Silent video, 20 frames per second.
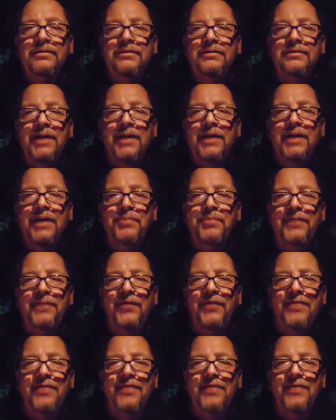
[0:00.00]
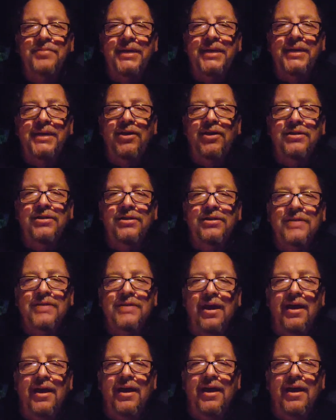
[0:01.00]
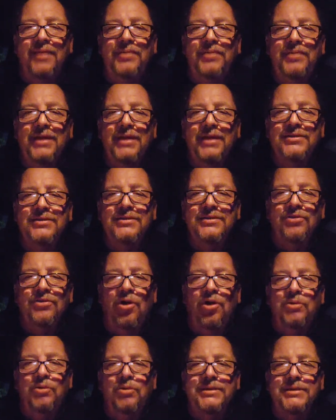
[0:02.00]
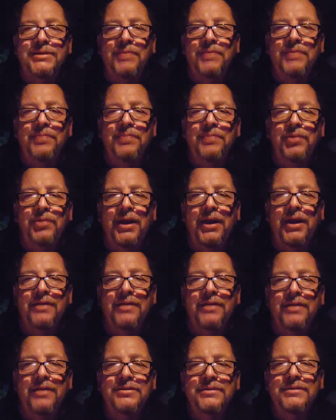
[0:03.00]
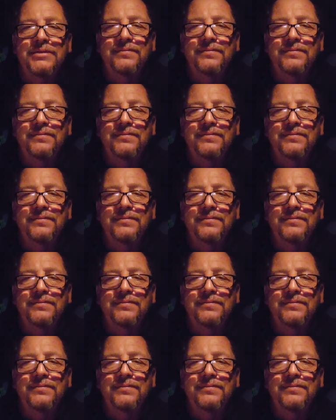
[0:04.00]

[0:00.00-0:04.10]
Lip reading: I pray for everybody all the time. You guys are always in my prayers.